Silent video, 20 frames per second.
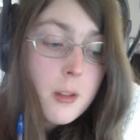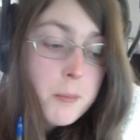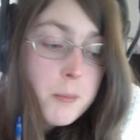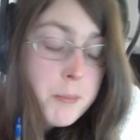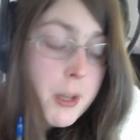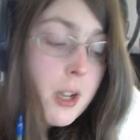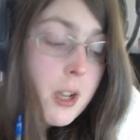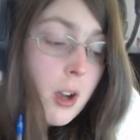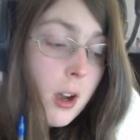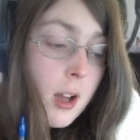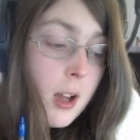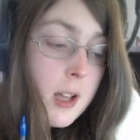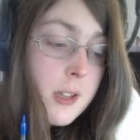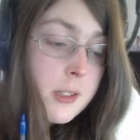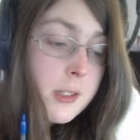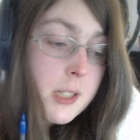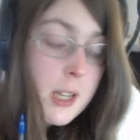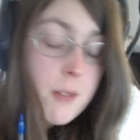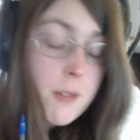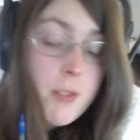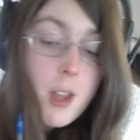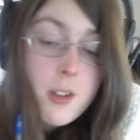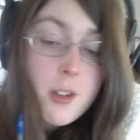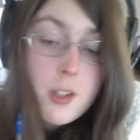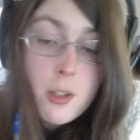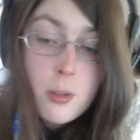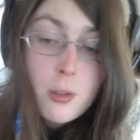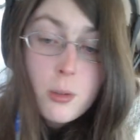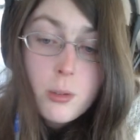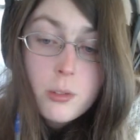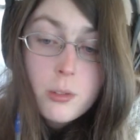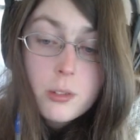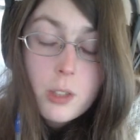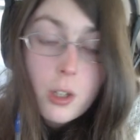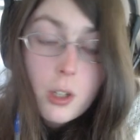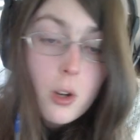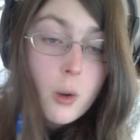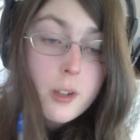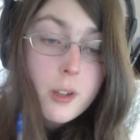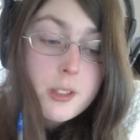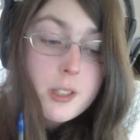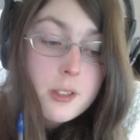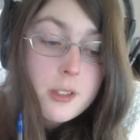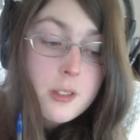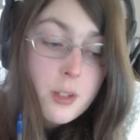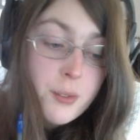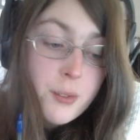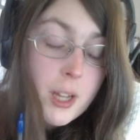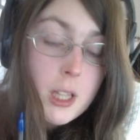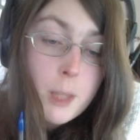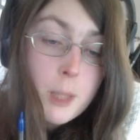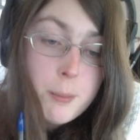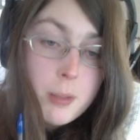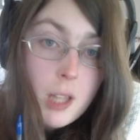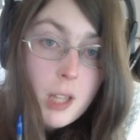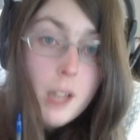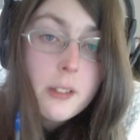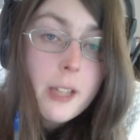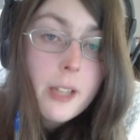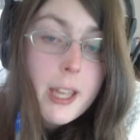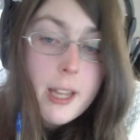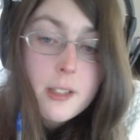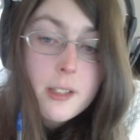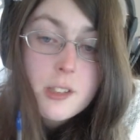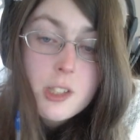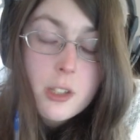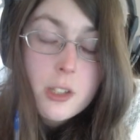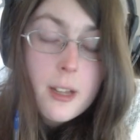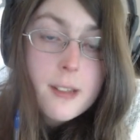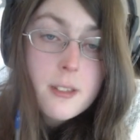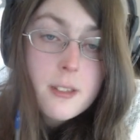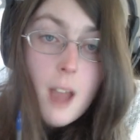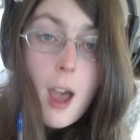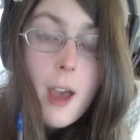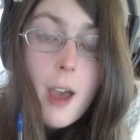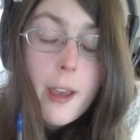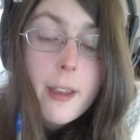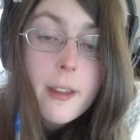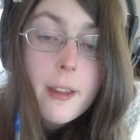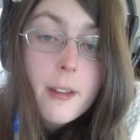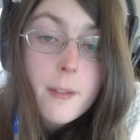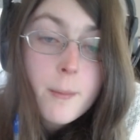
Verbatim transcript: because if they do, they're going to develop lung cancer and die.